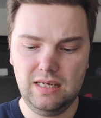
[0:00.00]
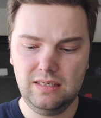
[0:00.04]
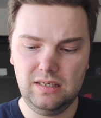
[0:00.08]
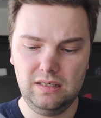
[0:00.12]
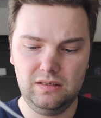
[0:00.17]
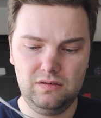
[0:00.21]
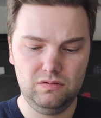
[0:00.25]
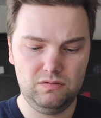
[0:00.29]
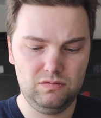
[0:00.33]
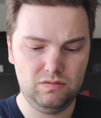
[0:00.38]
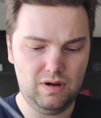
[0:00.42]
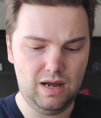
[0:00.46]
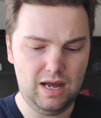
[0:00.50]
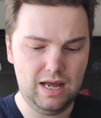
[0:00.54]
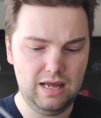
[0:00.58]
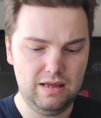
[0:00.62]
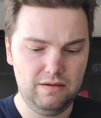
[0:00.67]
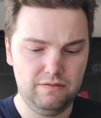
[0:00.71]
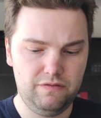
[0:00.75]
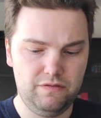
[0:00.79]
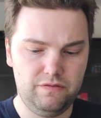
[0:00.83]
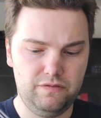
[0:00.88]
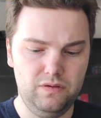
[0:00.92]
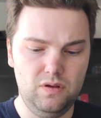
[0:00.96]
Easy to
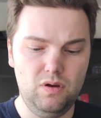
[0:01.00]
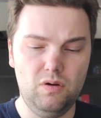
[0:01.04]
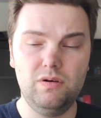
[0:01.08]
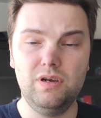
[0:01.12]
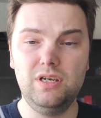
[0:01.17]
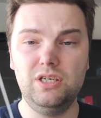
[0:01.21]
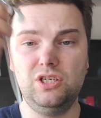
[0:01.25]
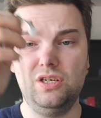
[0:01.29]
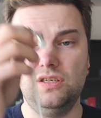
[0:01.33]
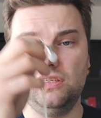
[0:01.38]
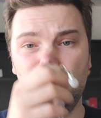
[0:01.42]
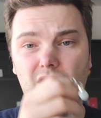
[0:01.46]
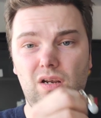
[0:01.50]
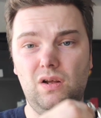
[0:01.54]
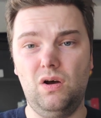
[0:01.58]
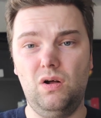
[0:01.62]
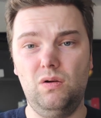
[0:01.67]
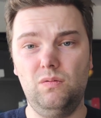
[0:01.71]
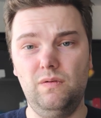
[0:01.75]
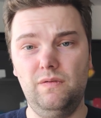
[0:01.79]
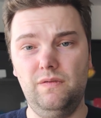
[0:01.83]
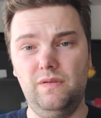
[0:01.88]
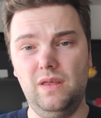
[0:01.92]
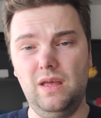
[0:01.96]
drive, no issues at
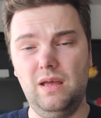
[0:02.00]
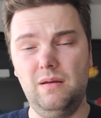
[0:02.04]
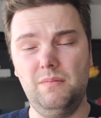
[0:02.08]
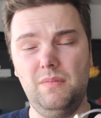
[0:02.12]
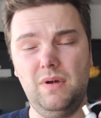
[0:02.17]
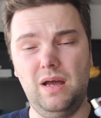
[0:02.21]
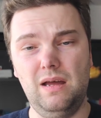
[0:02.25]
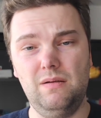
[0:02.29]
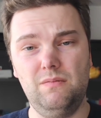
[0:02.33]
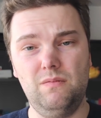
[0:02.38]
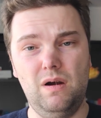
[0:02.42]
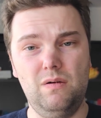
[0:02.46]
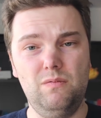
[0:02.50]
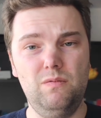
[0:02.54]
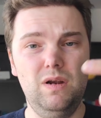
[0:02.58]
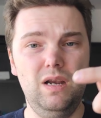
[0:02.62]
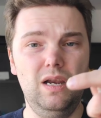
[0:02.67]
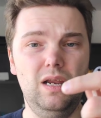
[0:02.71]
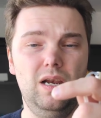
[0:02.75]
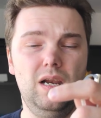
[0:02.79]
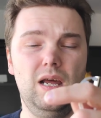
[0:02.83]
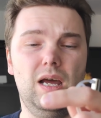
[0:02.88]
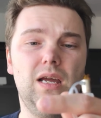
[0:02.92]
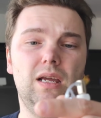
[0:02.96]
all with them. I
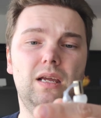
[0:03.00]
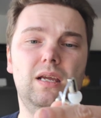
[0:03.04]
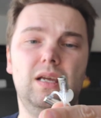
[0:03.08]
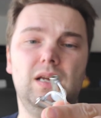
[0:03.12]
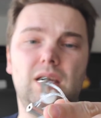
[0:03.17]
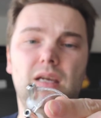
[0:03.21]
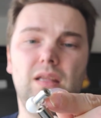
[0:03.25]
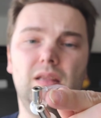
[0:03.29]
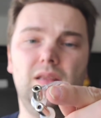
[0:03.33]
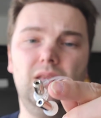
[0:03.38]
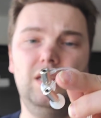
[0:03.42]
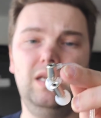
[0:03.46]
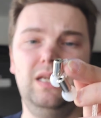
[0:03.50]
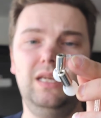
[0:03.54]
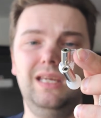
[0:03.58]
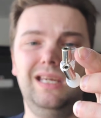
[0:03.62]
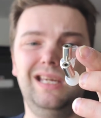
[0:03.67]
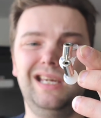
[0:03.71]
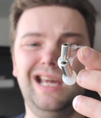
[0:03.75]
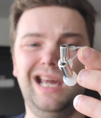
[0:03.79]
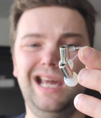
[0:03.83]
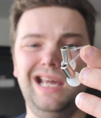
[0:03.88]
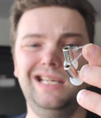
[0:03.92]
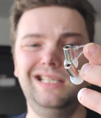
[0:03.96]
really like
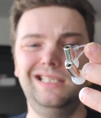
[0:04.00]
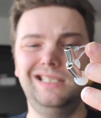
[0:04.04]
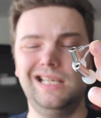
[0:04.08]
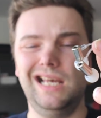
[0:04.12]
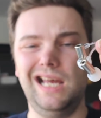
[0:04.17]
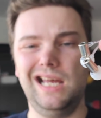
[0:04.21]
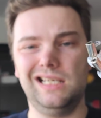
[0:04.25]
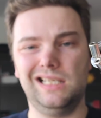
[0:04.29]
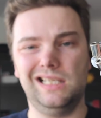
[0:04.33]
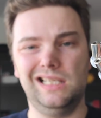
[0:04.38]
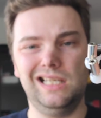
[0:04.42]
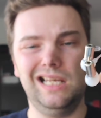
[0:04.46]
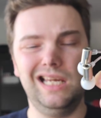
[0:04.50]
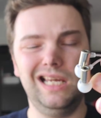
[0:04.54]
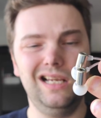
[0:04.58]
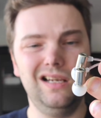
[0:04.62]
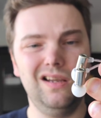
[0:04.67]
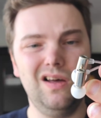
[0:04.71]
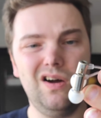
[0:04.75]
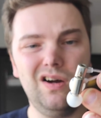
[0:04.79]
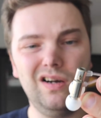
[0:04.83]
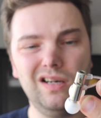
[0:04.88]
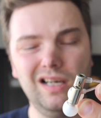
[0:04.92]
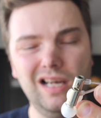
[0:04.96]
the KZ
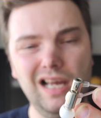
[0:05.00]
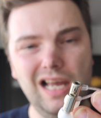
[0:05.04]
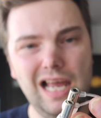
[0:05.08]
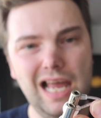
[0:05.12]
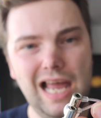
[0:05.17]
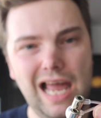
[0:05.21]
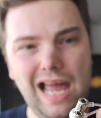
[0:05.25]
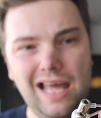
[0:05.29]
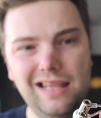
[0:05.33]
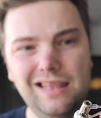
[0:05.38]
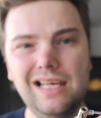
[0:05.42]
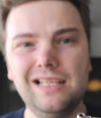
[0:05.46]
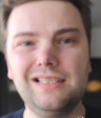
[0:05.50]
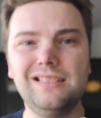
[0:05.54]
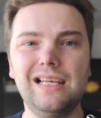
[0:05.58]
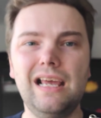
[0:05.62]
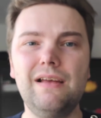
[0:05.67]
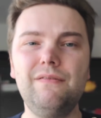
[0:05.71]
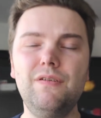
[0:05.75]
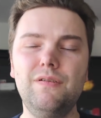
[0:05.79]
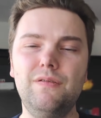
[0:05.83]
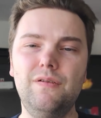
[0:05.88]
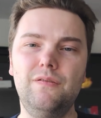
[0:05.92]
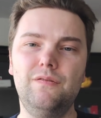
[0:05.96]
LingLong. And that's
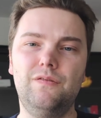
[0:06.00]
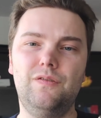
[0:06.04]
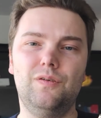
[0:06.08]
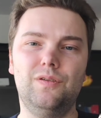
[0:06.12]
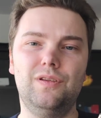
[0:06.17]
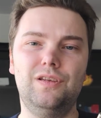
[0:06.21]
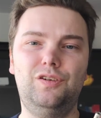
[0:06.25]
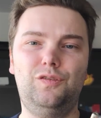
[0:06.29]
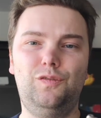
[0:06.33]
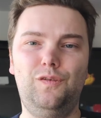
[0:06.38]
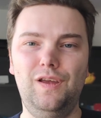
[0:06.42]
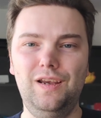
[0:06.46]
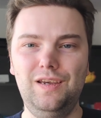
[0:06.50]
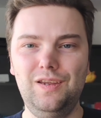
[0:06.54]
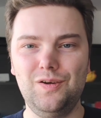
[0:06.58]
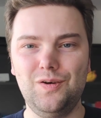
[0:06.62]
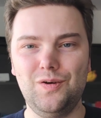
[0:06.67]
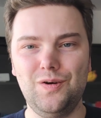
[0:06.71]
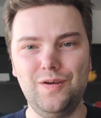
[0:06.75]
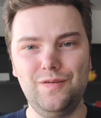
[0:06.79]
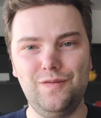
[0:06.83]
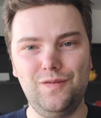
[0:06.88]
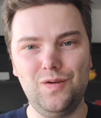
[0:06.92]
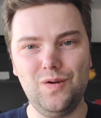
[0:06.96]
everything for this
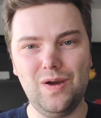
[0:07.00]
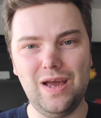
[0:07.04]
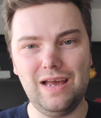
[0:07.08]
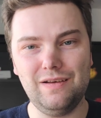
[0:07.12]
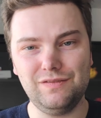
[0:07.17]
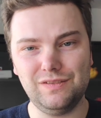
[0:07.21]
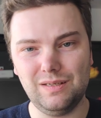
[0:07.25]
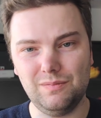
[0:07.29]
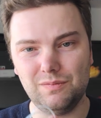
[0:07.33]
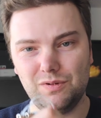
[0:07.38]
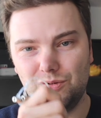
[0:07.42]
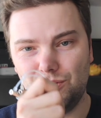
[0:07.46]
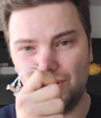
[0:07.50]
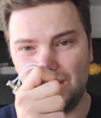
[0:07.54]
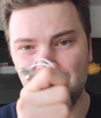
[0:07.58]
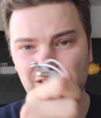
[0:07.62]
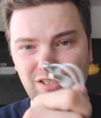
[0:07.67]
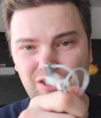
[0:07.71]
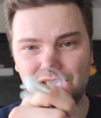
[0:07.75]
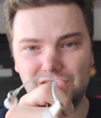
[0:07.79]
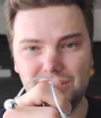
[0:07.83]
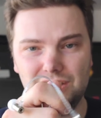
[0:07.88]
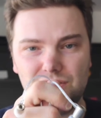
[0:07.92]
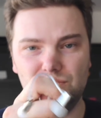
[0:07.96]
video. If you have some
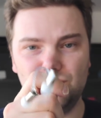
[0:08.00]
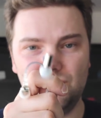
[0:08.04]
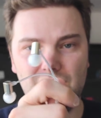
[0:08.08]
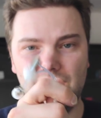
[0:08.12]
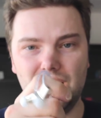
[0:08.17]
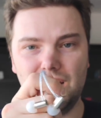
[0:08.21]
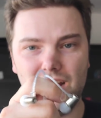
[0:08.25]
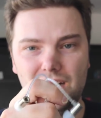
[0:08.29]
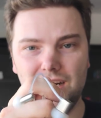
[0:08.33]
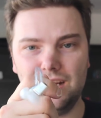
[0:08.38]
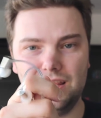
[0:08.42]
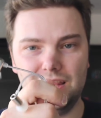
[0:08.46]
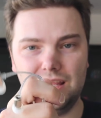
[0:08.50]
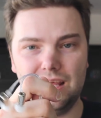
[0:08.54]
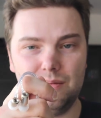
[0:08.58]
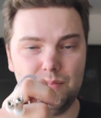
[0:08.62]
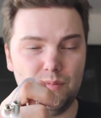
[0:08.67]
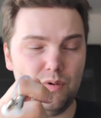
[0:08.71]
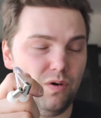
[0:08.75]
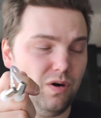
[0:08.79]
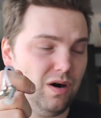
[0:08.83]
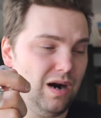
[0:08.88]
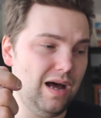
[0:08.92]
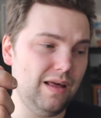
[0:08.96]
questions regarding
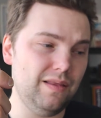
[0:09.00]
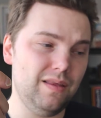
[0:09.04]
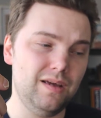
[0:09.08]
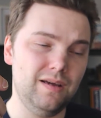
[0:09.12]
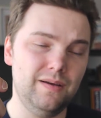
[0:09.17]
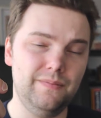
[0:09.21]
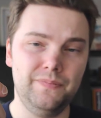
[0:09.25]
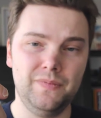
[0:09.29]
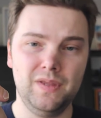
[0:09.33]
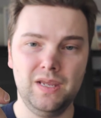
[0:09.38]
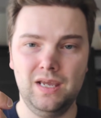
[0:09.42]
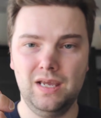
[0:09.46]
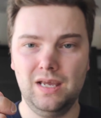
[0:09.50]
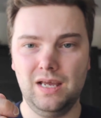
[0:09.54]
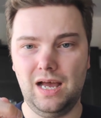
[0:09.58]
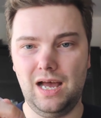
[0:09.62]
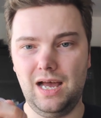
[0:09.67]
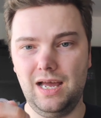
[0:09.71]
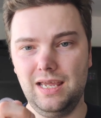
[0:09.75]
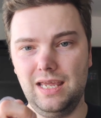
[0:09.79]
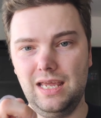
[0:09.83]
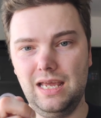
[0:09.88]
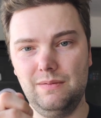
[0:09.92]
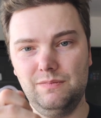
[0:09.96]
them or other
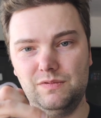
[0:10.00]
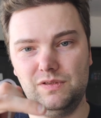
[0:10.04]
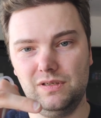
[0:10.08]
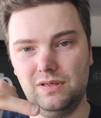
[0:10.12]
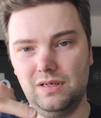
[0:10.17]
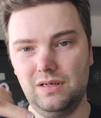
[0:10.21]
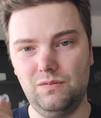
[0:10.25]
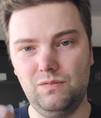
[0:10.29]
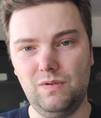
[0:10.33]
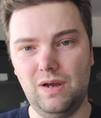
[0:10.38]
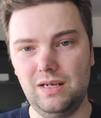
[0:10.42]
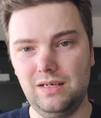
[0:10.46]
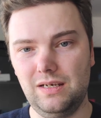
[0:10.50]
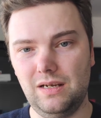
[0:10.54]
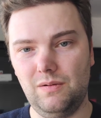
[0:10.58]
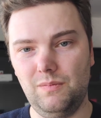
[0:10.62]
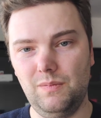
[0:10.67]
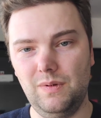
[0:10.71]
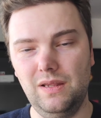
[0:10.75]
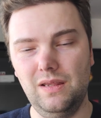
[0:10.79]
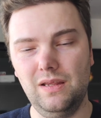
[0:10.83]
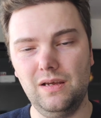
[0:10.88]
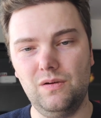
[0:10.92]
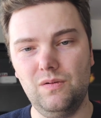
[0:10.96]
IEMs, you can write
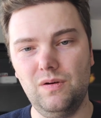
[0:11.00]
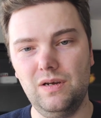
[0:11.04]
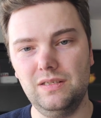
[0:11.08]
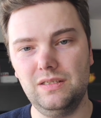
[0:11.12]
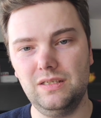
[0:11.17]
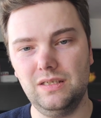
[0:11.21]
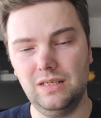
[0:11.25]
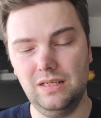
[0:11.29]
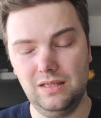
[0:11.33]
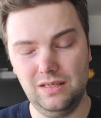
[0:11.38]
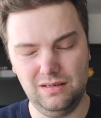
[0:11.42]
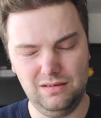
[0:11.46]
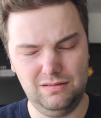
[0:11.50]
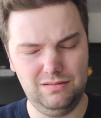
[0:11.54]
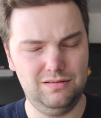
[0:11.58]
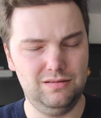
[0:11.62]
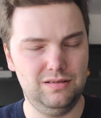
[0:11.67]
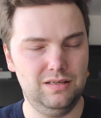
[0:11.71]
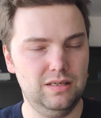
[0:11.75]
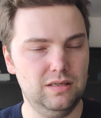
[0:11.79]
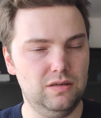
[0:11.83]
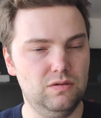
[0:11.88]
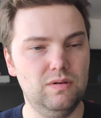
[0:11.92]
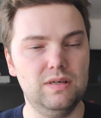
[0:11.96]
down in the
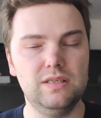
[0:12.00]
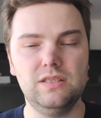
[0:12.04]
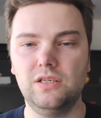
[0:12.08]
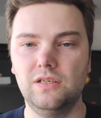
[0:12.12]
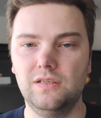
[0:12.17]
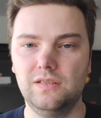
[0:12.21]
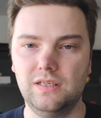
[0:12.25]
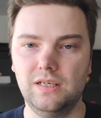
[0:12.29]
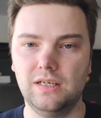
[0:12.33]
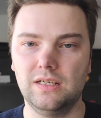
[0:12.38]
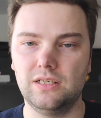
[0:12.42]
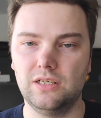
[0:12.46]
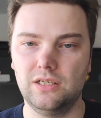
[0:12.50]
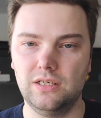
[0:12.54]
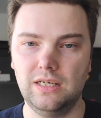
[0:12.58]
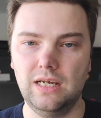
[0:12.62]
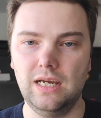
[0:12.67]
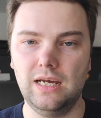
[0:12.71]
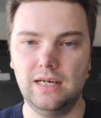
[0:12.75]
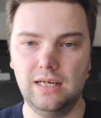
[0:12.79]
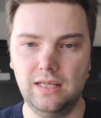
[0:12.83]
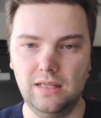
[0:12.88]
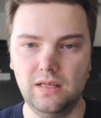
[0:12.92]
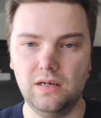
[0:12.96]
question section,
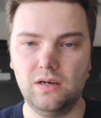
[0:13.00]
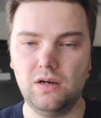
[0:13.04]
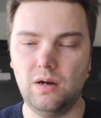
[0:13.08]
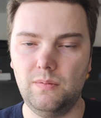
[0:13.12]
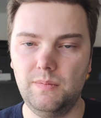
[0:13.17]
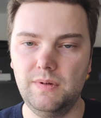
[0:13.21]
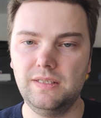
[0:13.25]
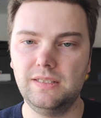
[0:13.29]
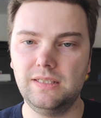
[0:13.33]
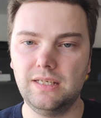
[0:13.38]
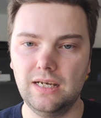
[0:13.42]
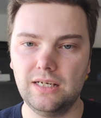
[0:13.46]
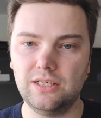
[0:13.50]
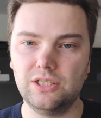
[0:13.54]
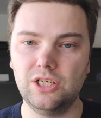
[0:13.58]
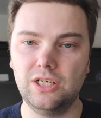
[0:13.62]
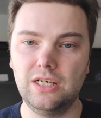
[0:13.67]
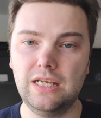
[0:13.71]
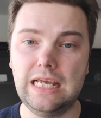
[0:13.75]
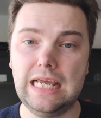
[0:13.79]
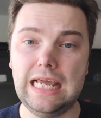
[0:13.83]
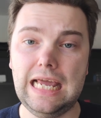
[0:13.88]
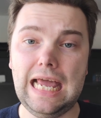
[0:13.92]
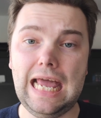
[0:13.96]
in the comment
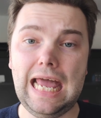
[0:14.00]
section.